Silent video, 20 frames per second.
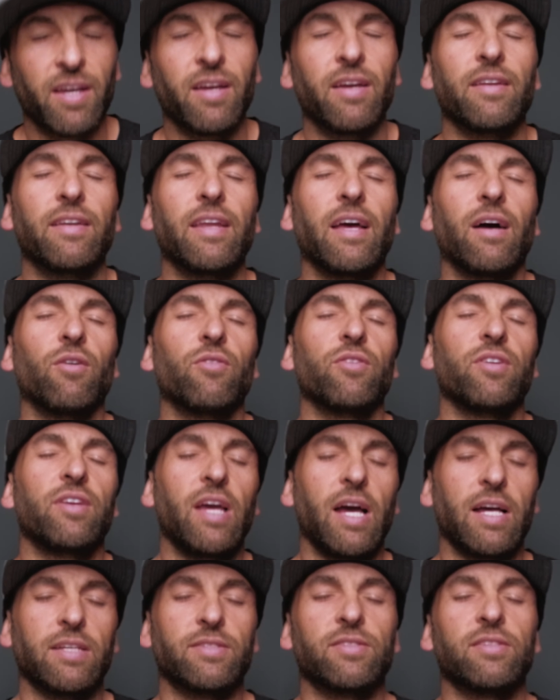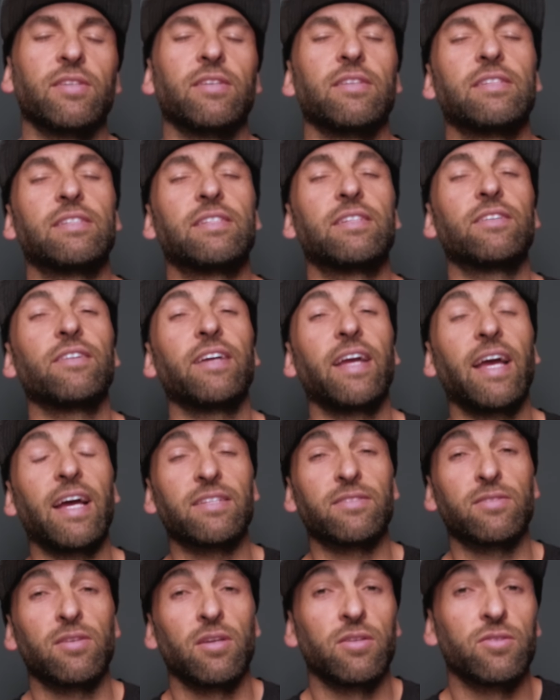Now, yes, Siri
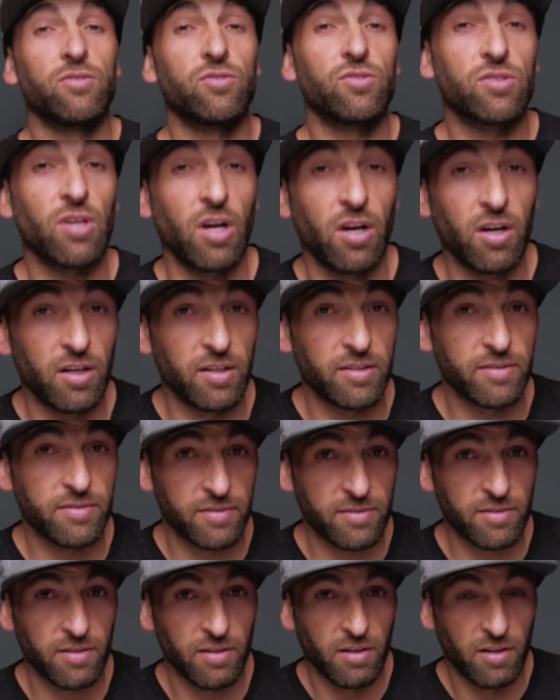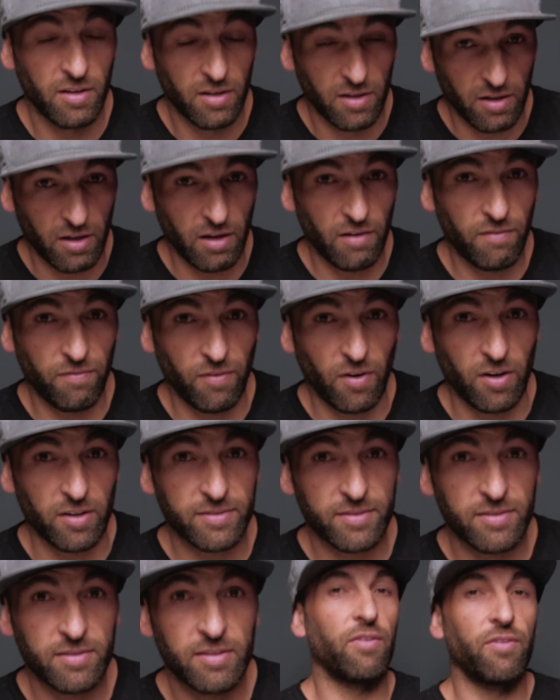has tons of faults.